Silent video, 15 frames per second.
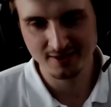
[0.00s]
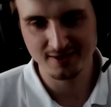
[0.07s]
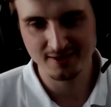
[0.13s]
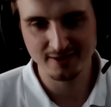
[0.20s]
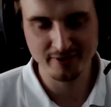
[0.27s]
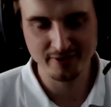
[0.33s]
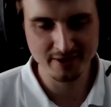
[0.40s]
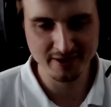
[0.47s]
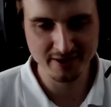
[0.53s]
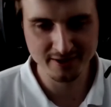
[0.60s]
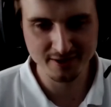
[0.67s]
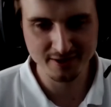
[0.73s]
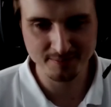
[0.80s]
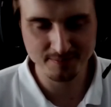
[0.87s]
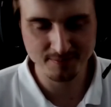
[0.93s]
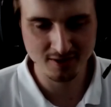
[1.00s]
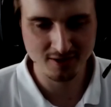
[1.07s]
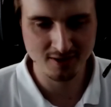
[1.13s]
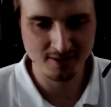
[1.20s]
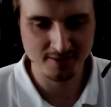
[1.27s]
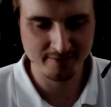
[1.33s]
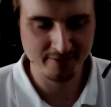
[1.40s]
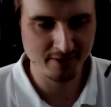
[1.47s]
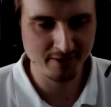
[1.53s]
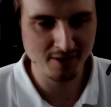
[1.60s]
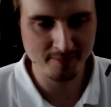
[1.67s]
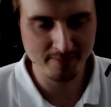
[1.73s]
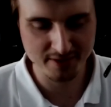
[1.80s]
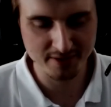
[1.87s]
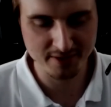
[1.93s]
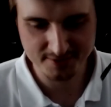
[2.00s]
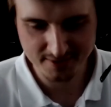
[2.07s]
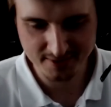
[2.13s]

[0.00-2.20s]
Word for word: uh, very com uh, very complex